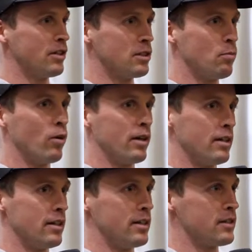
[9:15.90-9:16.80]
this
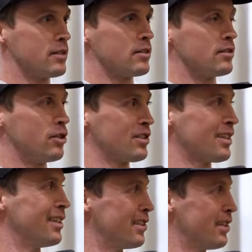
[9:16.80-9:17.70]
point is just
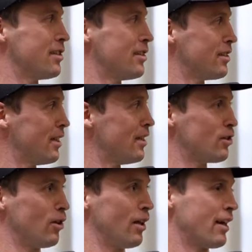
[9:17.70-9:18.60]
consistency.
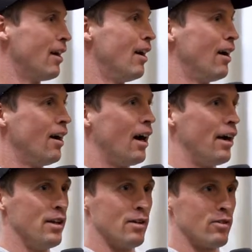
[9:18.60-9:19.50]
So like
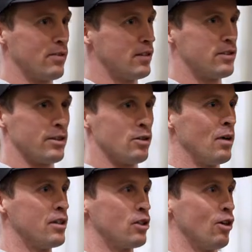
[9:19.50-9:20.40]
I never have considered
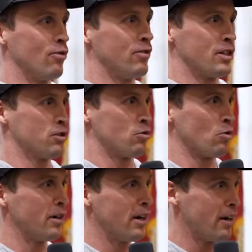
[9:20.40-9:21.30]
myself
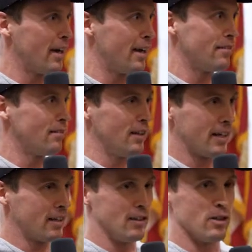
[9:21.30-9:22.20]
extraordinary at
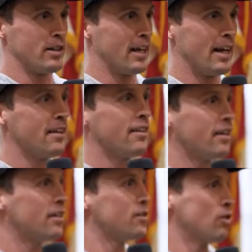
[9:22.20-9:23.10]
like literally
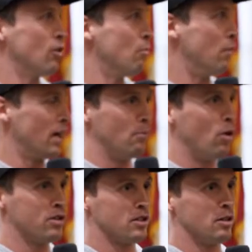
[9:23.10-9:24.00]
anything. So, but I'm
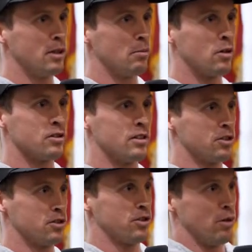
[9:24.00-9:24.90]
always gonna be the person that
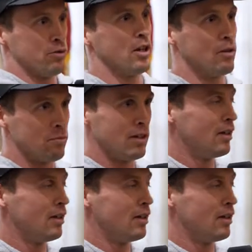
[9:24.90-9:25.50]
just shows up,